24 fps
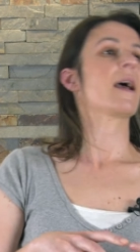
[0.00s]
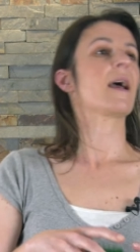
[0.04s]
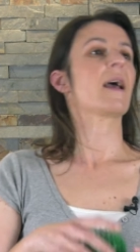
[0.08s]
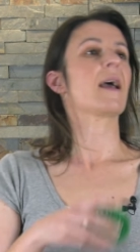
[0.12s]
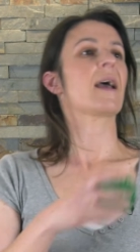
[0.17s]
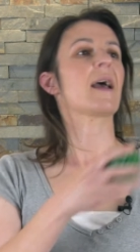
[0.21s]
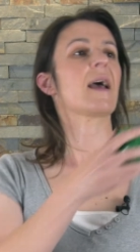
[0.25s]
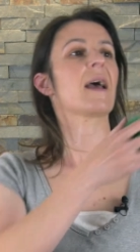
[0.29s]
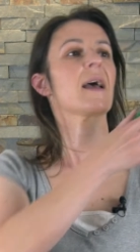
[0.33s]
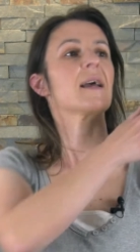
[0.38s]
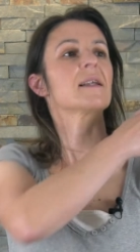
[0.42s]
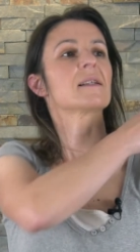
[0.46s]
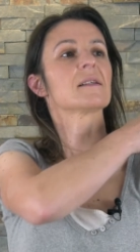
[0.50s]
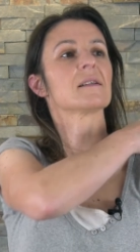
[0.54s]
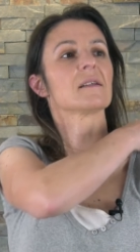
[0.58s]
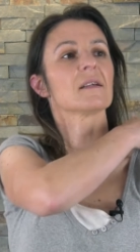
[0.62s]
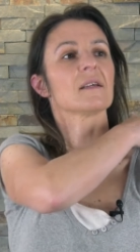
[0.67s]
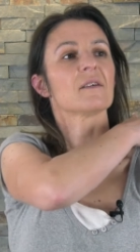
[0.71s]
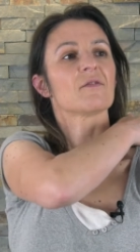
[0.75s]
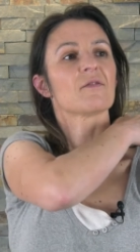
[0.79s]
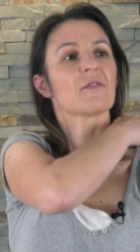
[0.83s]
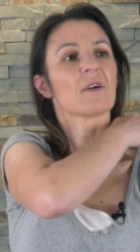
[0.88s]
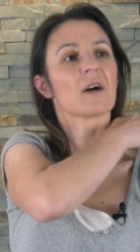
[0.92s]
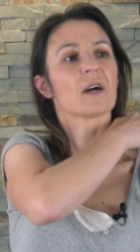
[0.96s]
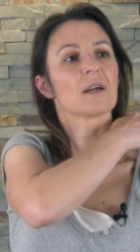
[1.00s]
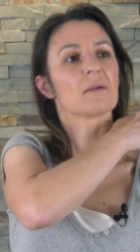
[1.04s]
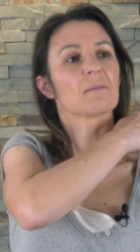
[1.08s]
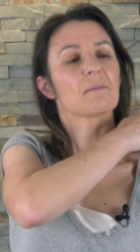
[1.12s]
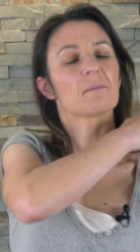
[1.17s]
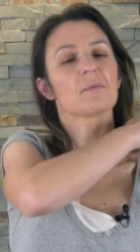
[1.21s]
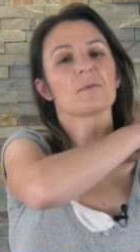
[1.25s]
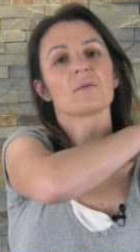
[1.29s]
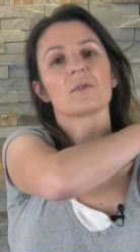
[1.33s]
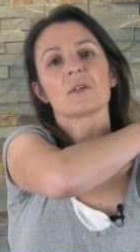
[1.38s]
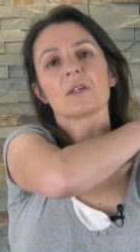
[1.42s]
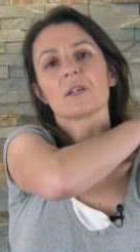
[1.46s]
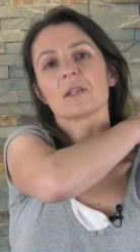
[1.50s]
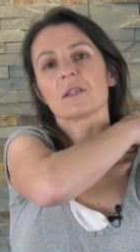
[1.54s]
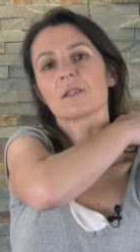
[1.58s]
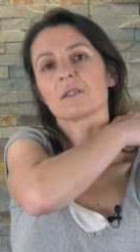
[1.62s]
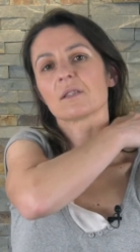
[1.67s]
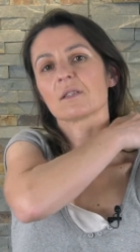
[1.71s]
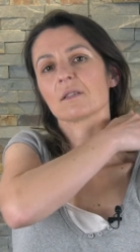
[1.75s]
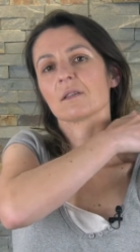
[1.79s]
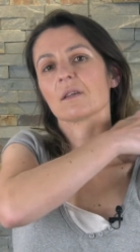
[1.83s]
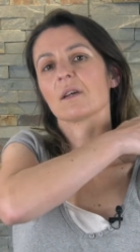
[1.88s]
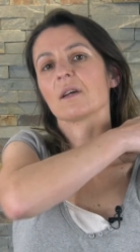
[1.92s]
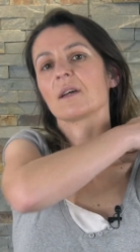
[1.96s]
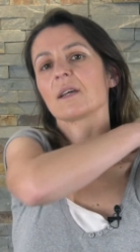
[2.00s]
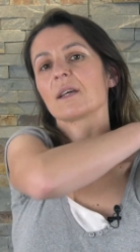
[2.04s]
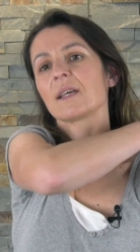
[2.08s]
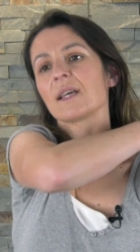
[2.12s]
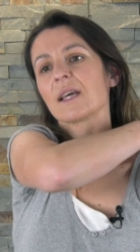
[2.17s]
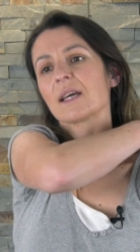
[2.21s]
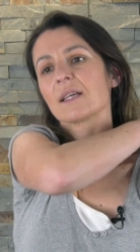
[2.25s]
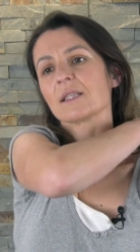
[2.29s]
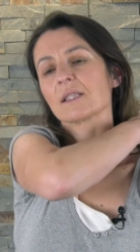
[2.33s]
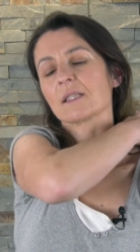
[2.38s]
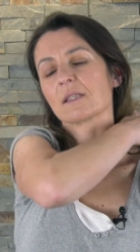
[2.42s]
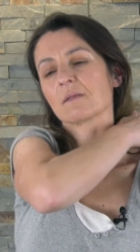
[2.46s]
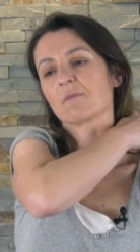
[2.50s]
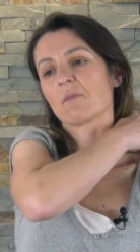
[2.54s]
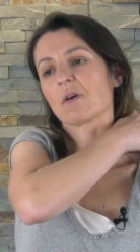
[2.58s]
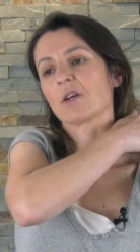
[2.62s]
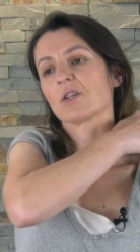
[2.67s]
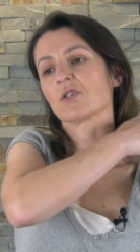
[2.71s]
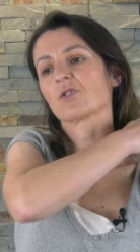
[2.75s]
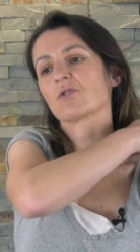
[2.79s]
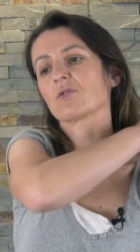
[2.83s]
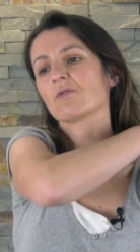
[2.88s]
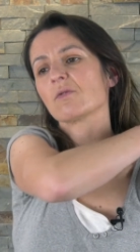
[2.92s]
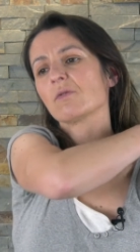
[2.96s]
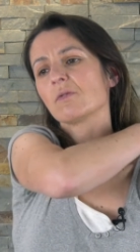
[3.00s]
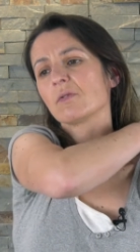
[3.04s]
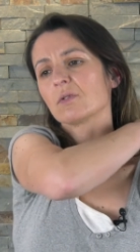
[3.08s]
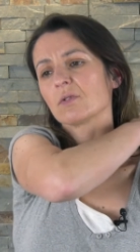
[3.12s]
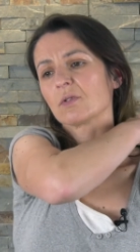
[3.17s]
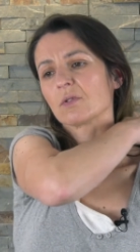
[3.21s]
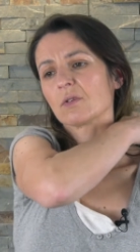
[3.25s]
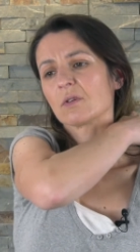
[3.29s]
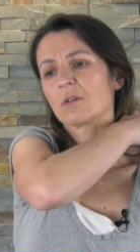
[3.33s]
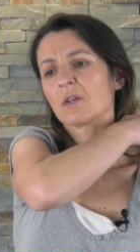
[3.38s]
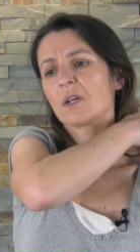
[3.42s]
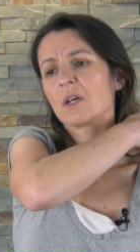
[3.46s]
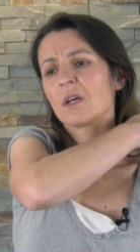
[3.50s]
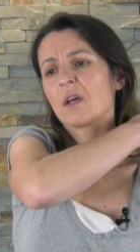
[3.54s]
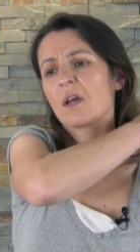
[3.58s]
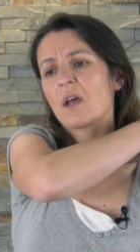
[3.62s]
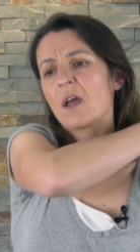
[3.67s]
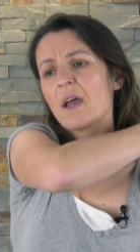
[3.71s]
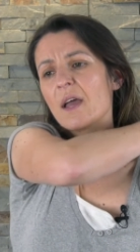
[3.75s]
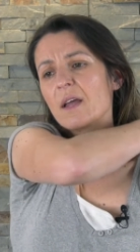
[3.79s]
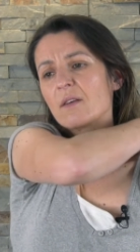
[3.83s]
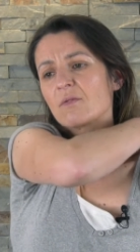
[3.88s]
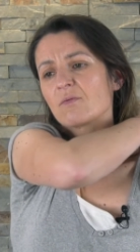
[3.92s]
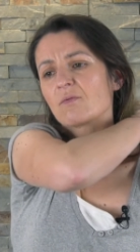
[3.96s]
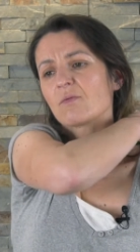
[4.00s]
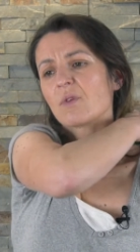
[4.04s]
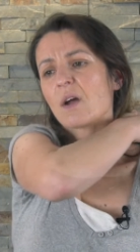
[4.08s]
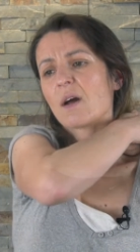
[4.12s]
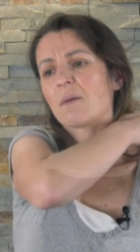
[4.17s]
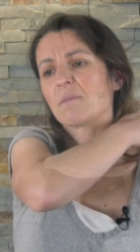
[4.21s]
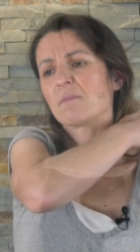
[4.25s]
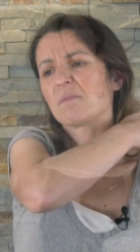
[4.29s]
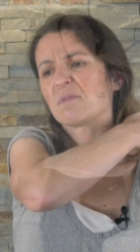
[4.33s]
and if I put it against my shoulder and rub